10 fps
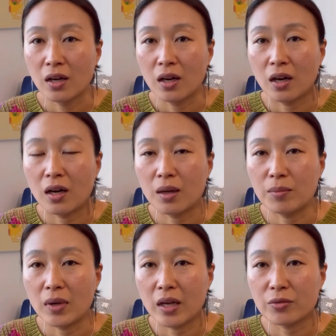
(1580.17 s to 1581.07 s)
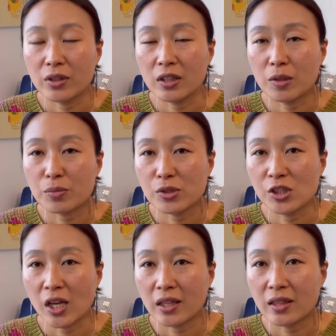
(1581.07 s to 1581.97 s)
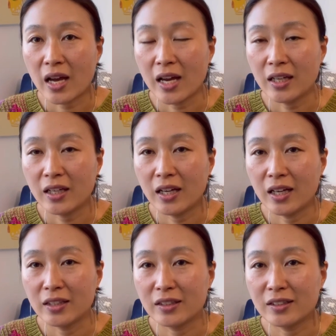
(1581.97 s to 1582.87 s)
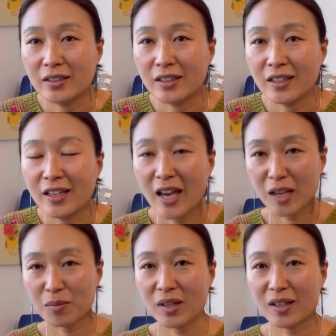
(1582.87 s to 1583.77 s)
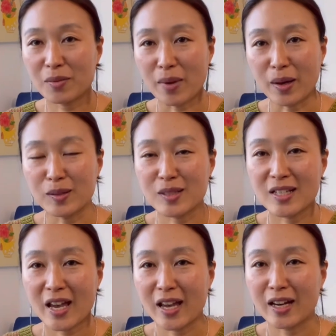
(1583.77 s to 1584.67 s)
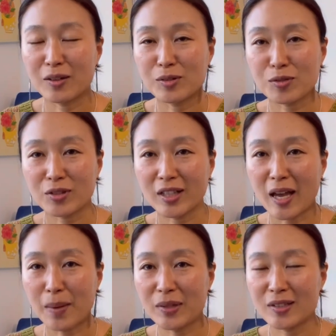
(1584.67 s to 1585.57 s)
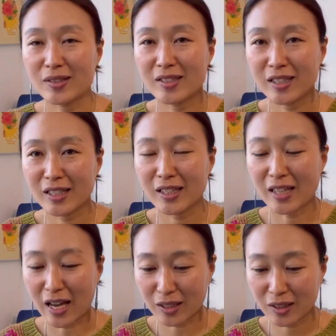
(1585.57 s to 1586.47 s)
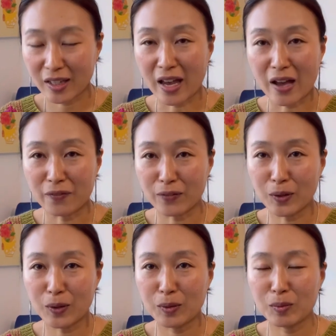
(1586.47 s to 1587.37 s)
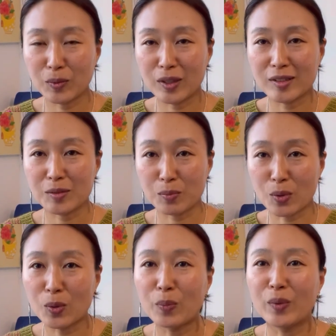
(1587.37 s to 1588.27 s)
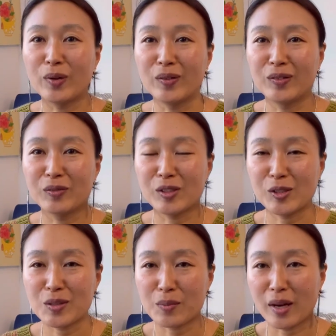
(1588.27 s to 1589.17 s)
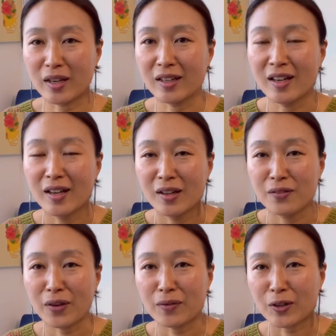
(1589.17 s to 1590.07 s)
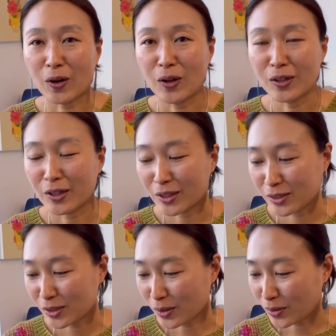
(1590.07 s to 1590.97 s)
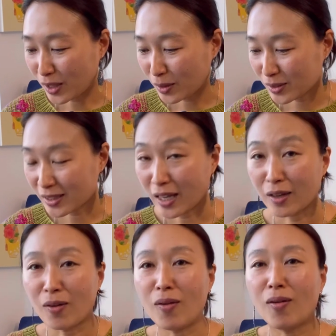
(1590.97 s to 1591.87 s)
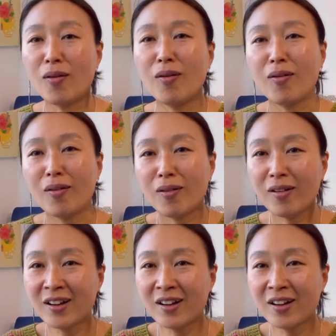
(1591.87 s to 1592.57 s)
I really appreciate that, and it came in a mail today, and I was really happy to see that the envelope was purple, which is my favorite color. So I was like, oh.